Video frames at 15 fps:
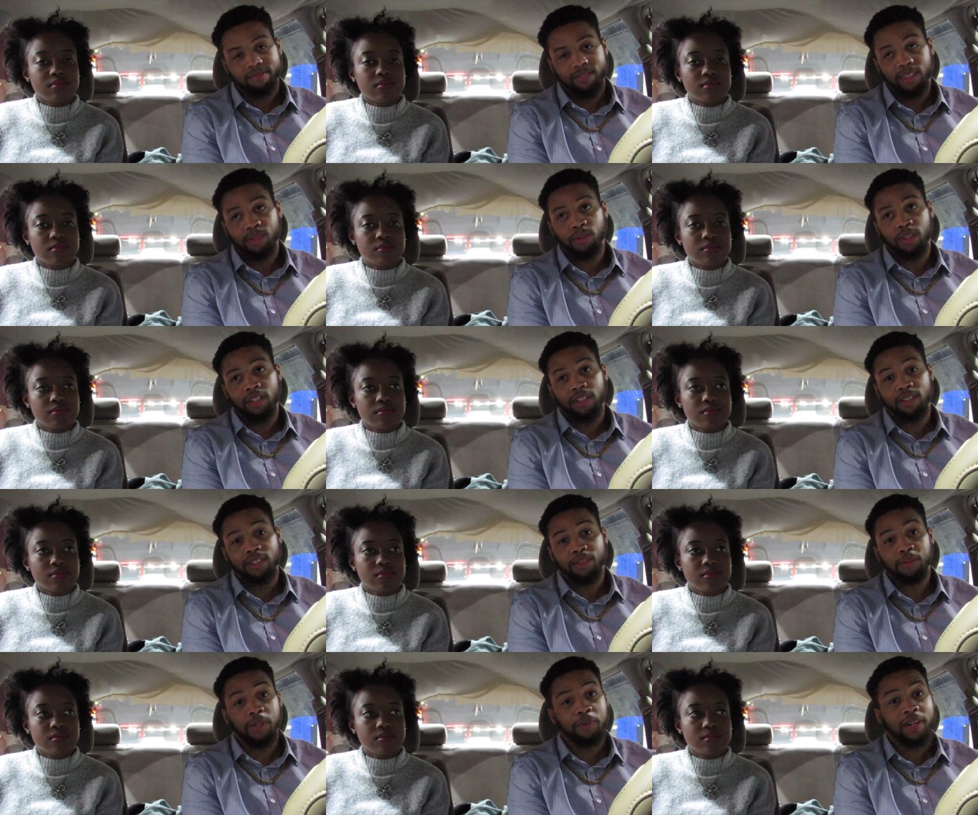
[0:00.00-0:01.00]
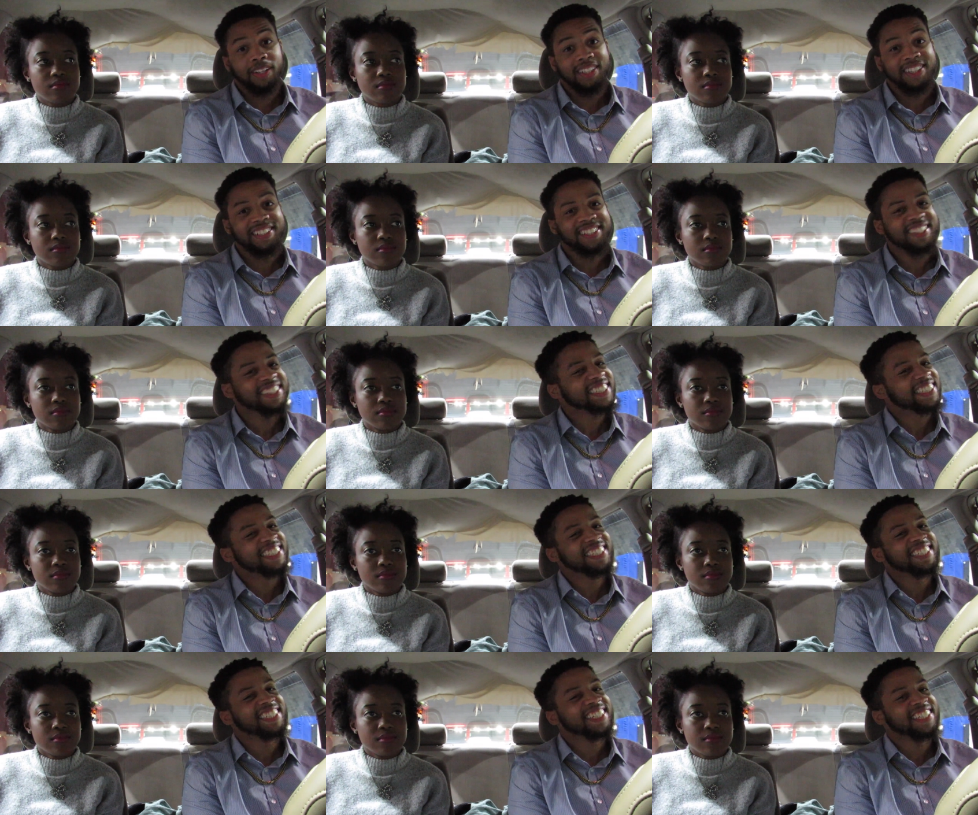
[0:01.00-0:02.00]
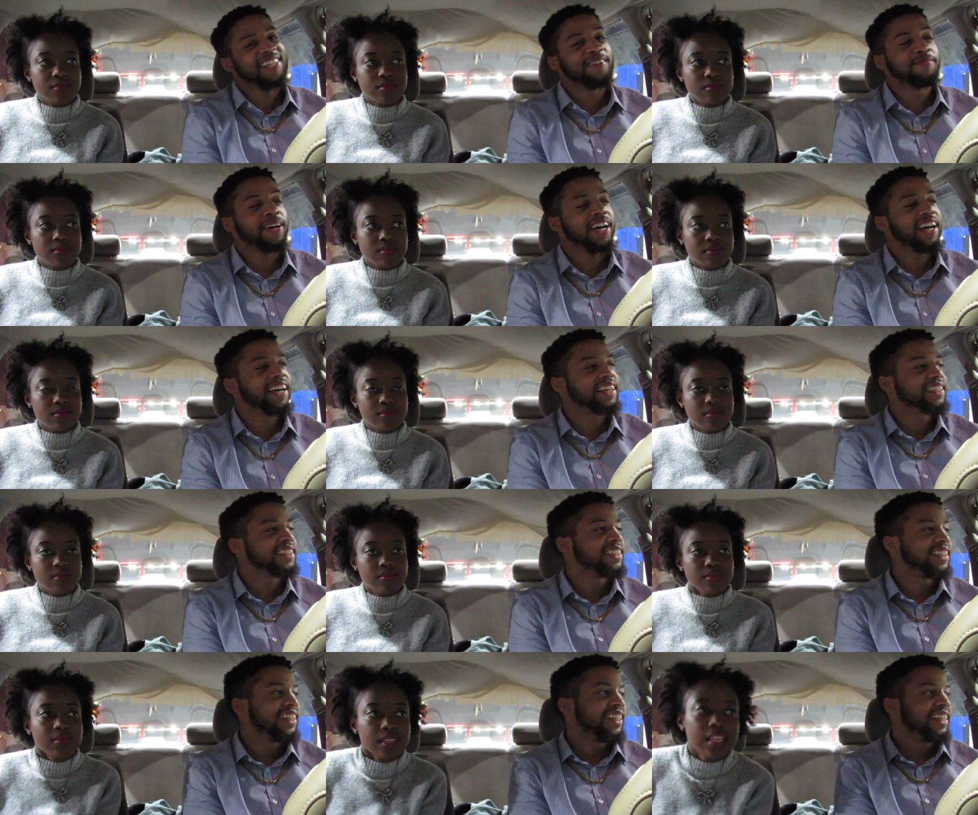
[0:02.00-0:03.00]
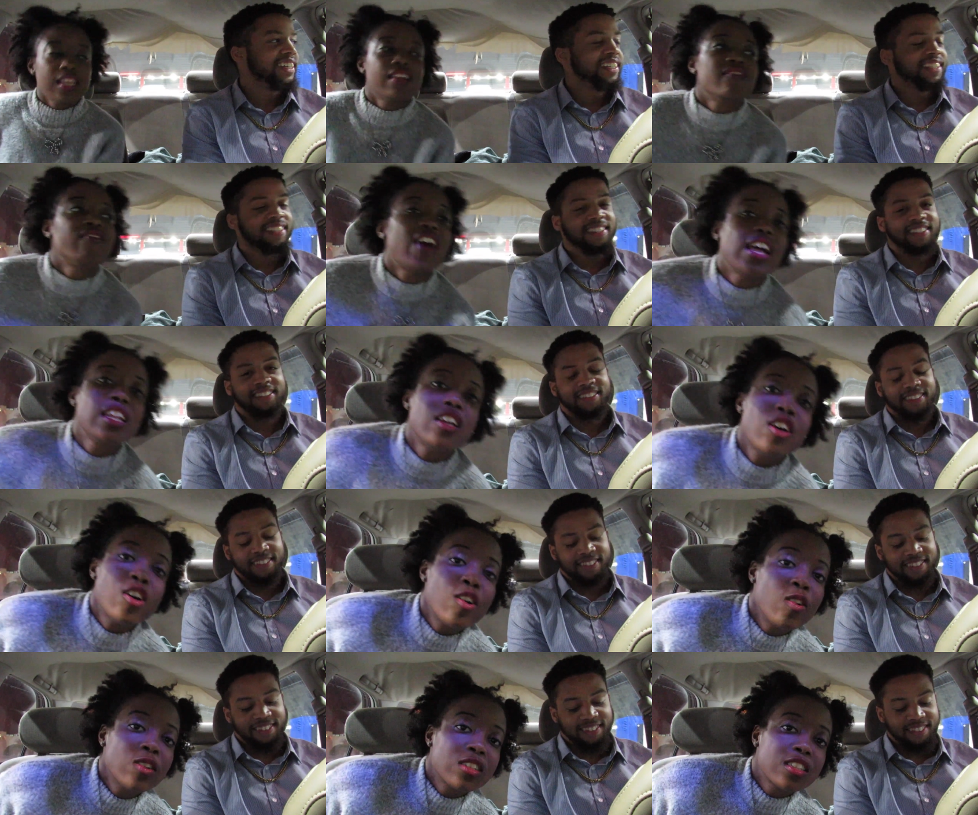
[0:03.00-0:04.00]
Speaker 1: You want to know some more about us? Come back.
Speaker 2: Follow,